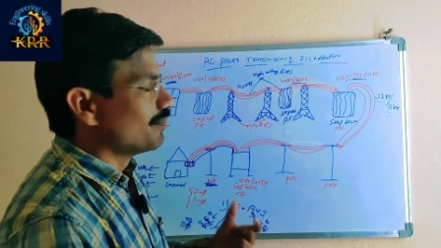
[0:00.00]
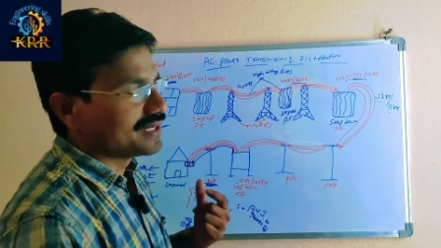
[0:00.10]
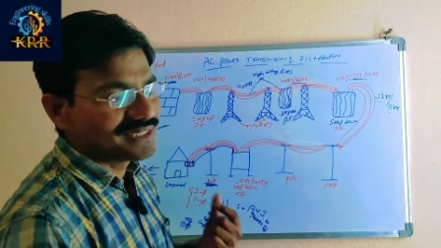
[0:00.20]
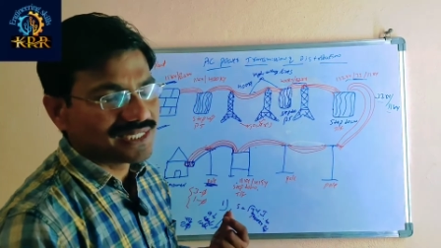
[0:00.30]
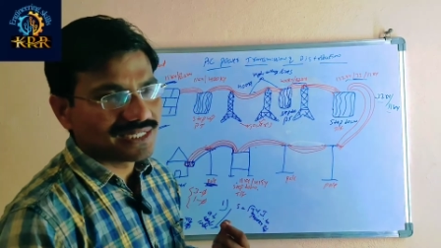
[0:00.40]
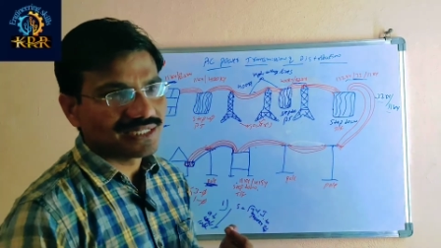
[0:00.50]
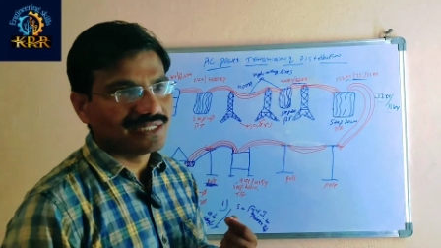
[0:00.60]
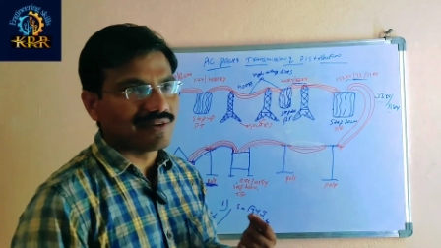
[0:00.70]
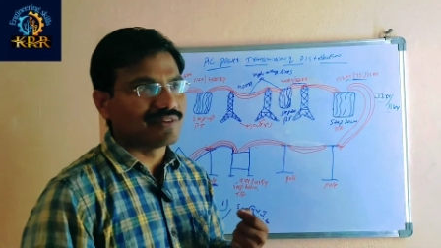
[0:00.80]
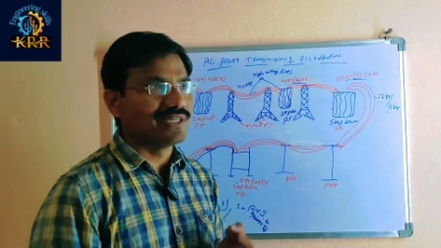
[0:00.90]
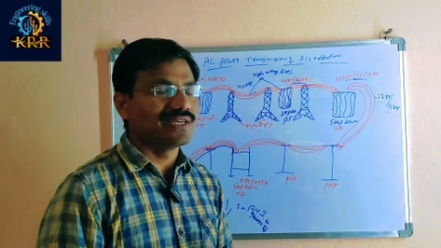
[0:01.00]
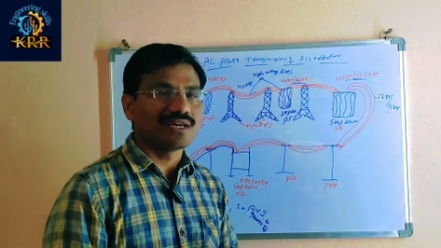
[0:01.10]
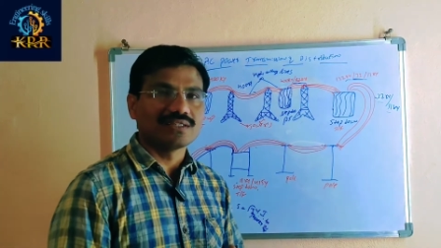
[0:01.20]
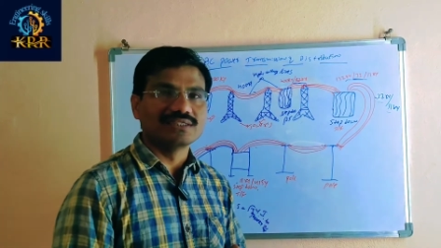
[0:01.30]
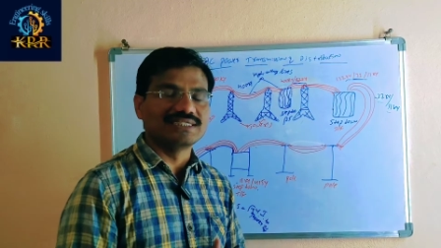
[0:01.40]
Basically, in our
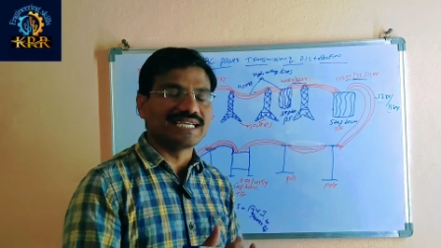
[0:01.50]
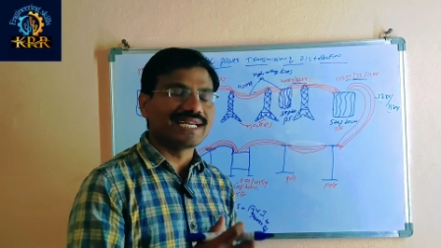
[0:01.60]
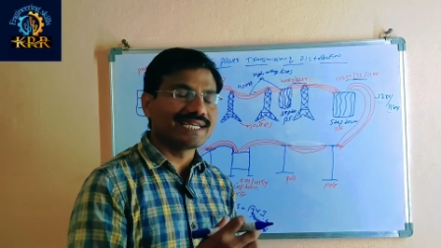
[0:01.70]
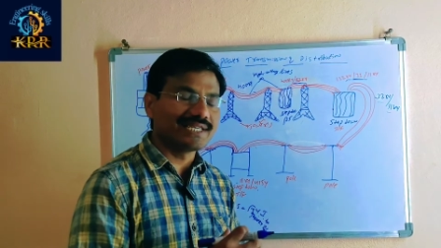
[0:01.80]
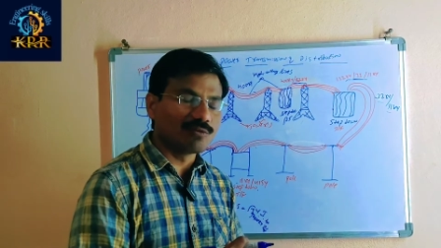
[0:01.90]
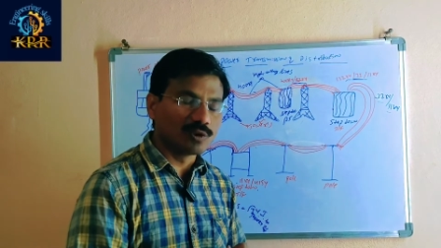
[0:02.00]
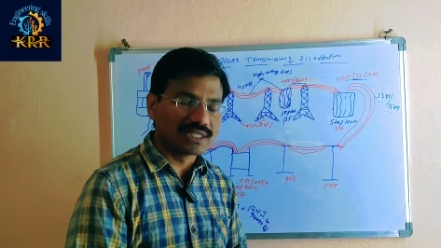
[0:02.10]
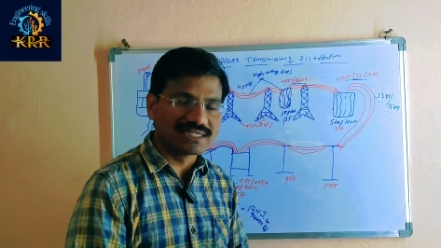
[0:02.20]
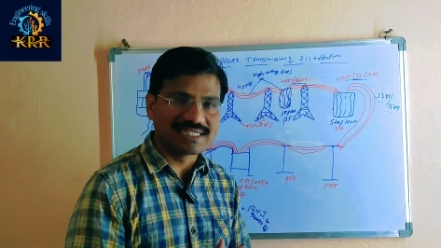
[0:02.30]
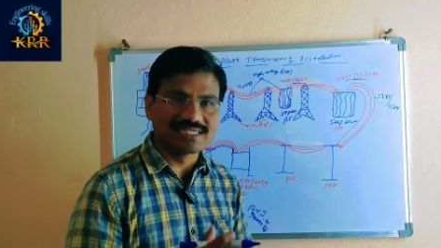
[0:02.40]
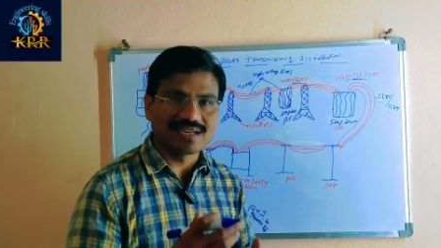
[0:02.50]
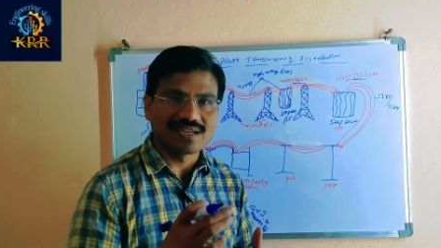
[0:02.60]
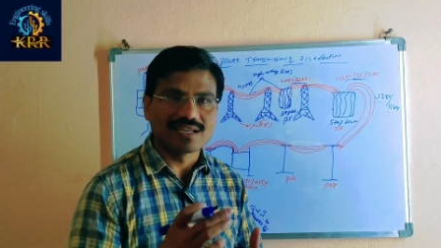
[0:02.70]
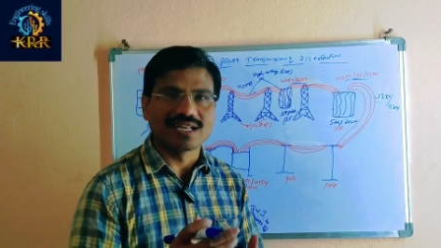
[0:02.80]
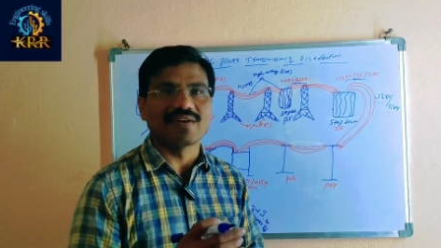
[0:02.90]
India, generating voltage is the
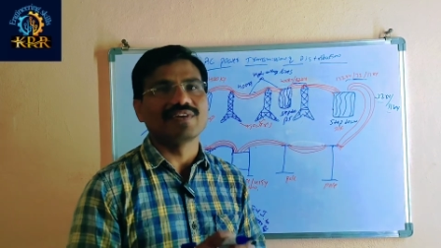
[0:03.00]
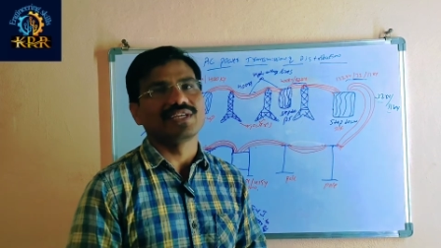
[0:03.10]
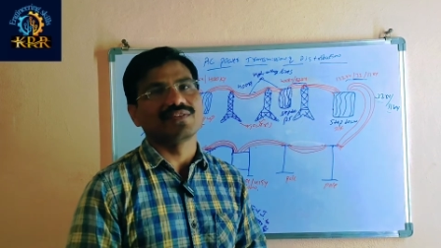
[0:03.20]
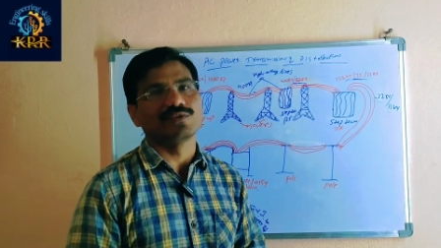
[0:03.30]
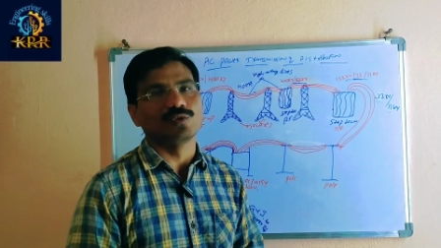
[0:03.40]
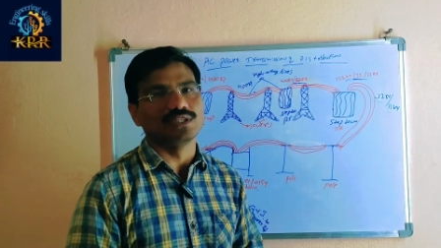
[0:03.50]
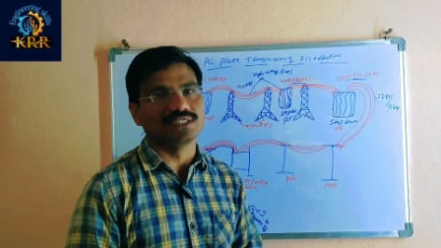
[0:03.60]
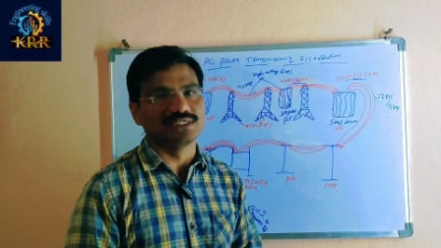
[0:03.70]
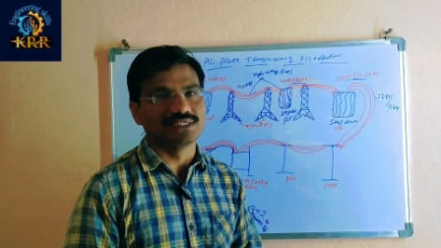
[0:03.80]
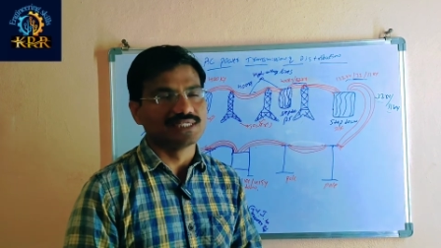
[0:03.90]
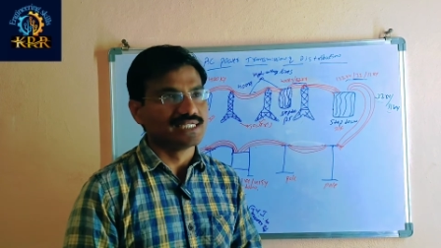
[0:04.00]
eleven k V voltage.